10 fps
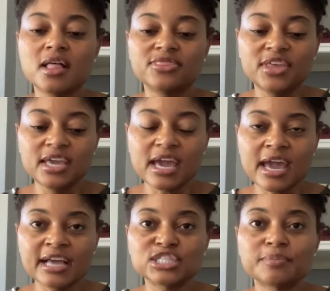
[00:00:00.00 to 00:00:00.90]
the
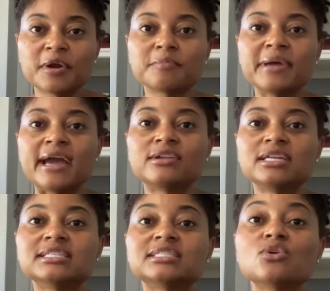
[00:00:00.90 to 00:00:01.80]
expert
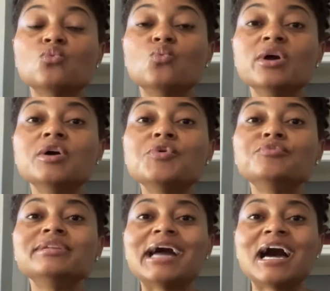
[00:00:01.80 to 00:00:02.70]
panelists
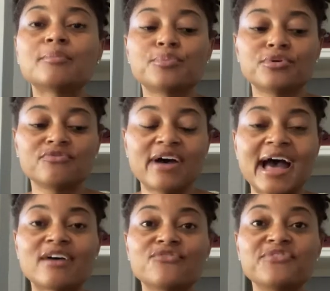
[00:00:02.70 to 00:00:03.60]
will not
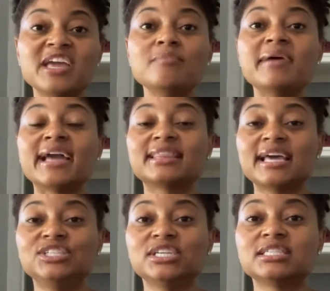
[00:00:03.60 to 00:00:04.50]
provide feedback.
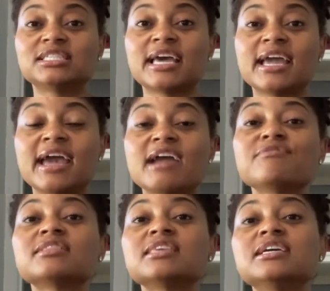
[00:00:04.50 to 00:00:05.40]
They just say
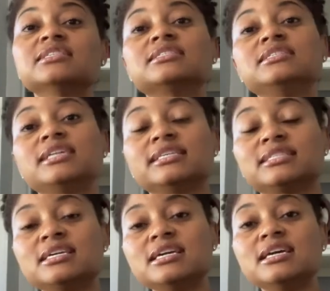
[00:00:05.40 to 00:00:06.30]
everything is good as
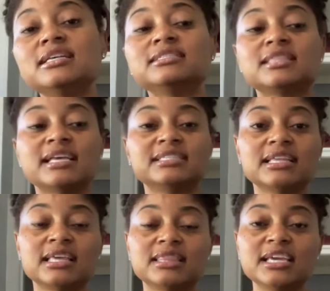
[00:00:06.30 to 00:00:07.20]
is. They say
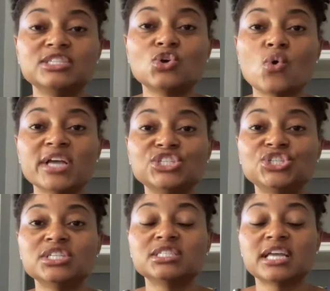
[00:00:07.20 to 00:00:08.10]
that these
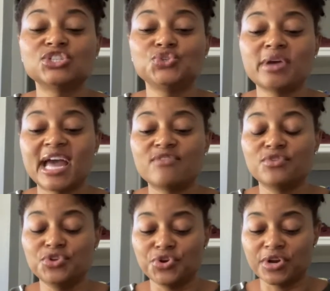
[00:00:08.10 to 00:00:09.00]
questions that you have
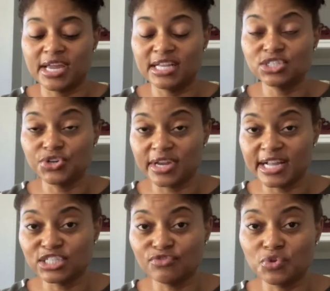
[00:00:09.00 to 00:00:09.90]
on your
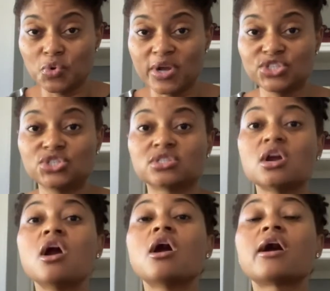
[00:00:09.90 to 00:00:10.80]
interview questions
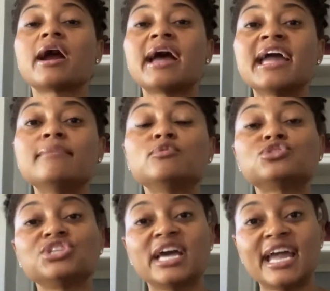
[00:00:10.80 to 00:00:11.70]
are able
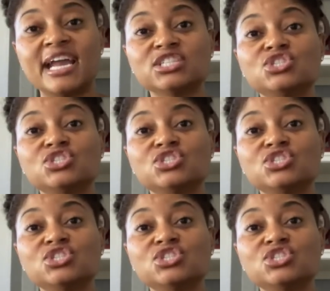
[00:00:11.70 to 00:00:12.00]
to answer